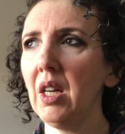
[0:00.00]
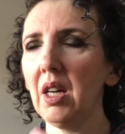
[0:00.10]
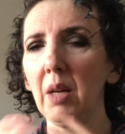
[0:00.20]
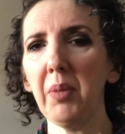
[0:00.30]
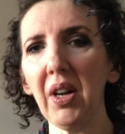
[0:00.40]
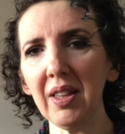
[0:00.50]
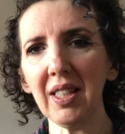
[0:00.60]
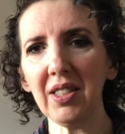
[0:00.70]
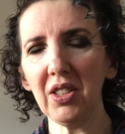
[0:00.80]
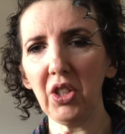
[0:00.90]
In part
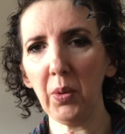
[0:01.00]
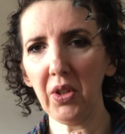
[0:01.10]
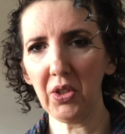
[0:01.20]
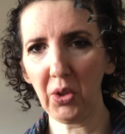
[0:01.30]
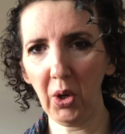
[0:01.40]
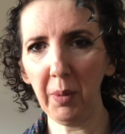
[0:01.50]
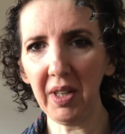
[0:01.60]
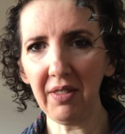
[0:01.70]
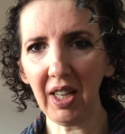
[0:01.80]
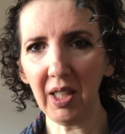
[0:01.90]
that's to do with the trauma
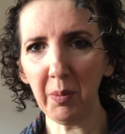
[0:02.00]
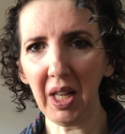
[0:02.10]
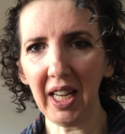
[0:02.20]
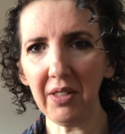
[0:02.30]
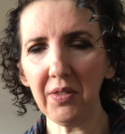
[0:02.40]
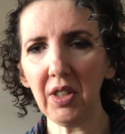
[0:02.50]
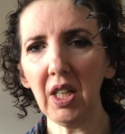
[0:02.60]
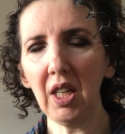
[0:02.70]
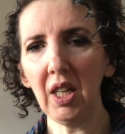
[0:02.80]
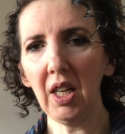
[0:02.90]
I've had in my life
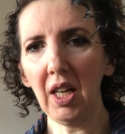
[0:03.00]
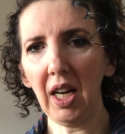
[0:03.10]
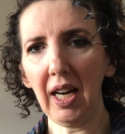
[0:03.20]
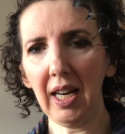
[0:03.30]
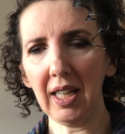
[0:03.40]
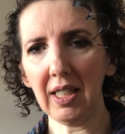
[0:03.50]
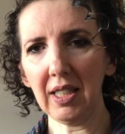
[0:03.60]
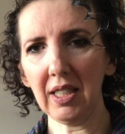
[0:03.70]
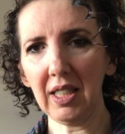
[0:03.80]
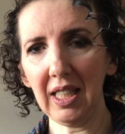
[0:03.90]

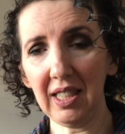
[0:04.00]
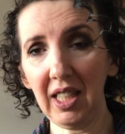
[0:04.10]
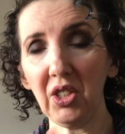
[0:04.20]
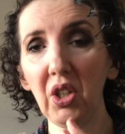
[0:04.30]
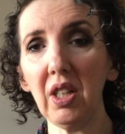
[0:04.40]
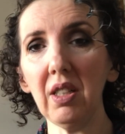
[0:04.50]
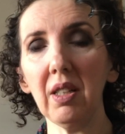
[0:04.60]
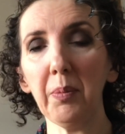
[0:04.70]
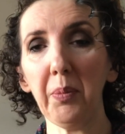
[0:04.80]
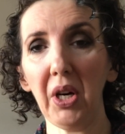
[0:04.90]
and etc.
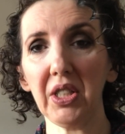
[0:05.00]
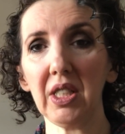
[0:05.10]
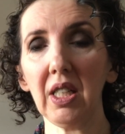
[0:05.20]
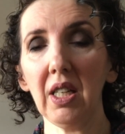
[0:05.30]
But